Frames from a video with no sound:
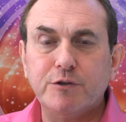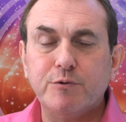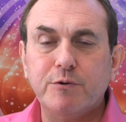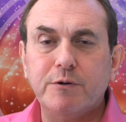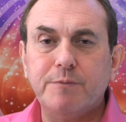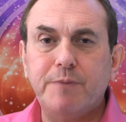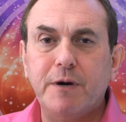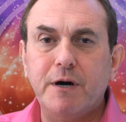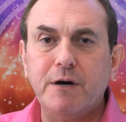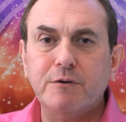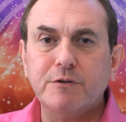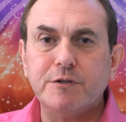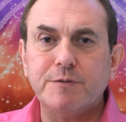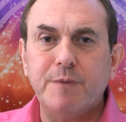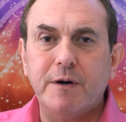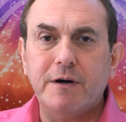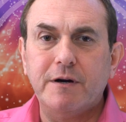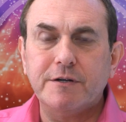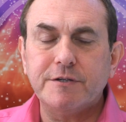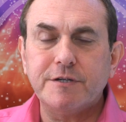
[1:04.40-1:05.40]
to oppose
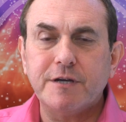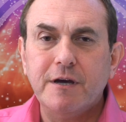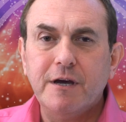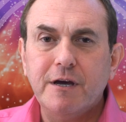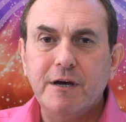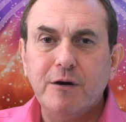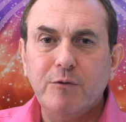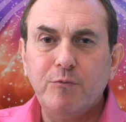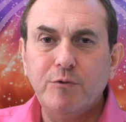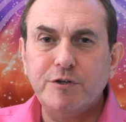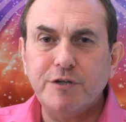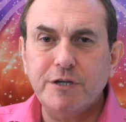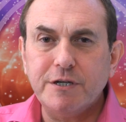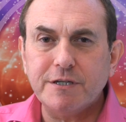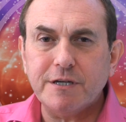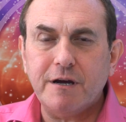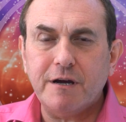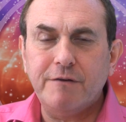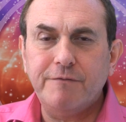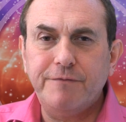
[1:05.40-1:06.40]
Mars, which
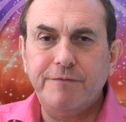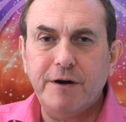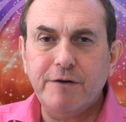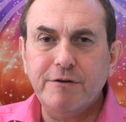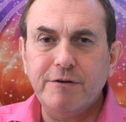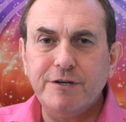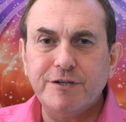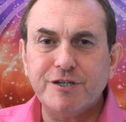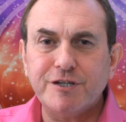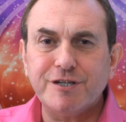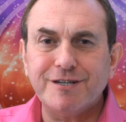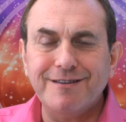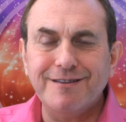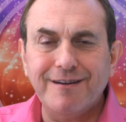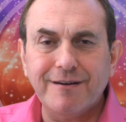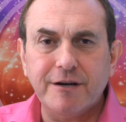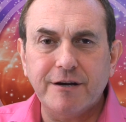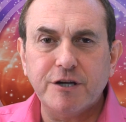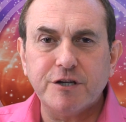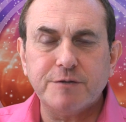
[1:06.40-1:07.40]
is a very
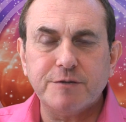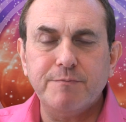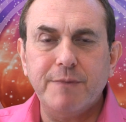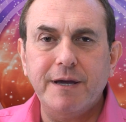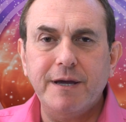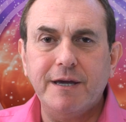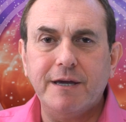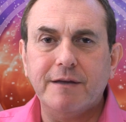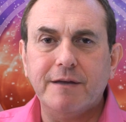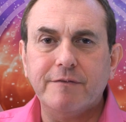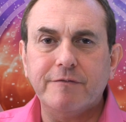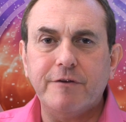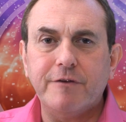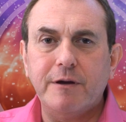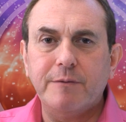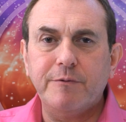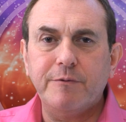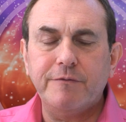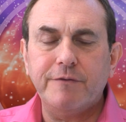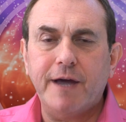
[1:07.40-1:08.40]
sluggish making
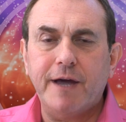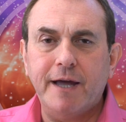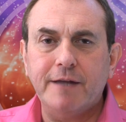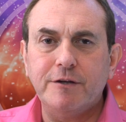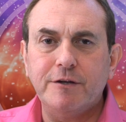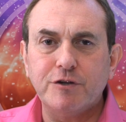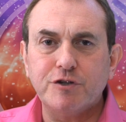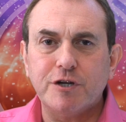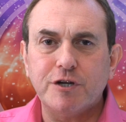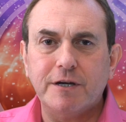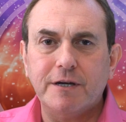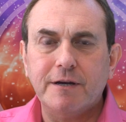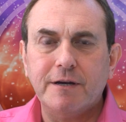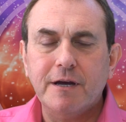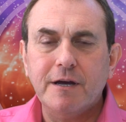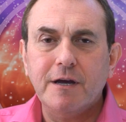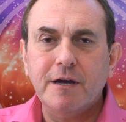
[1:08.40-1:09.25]
type of energy,